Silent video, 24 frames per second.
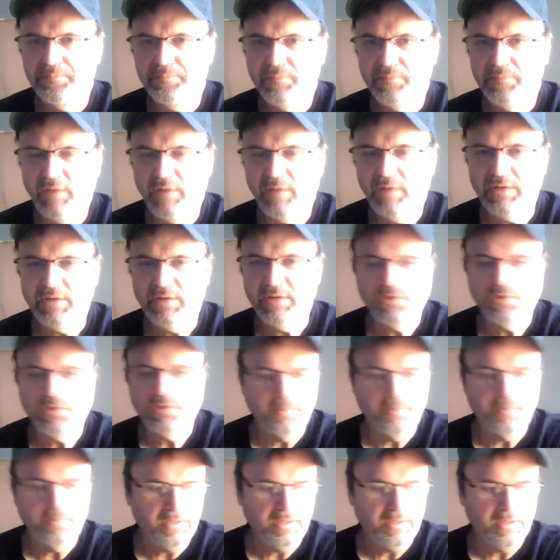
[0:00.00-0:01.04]
I've actually
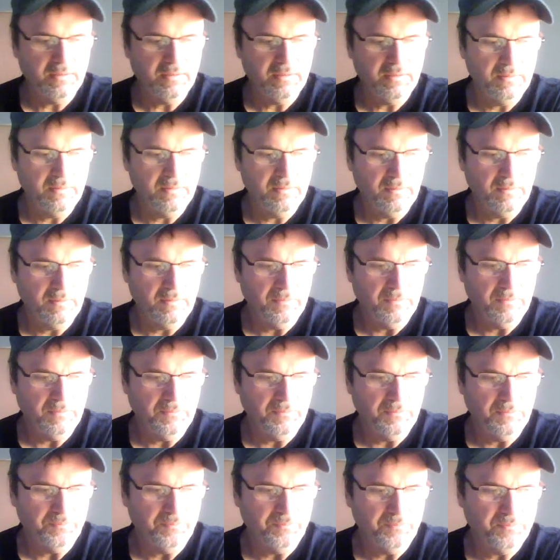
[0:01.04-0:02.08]
been
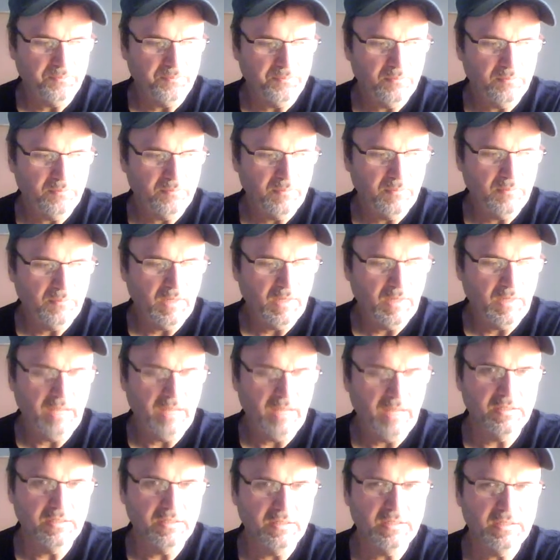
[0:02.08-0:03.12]
kind
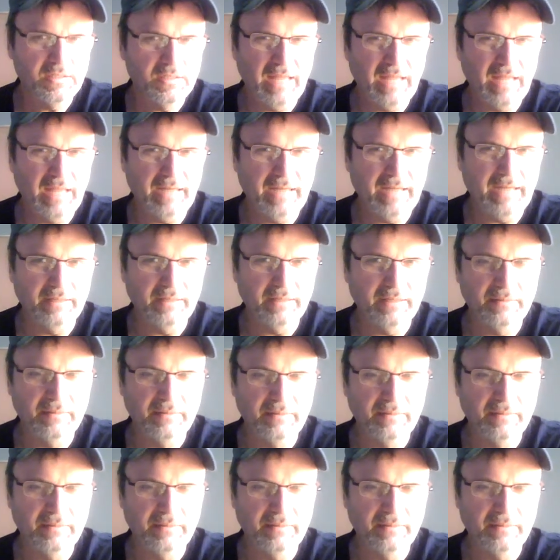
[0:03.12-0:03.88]
of slacking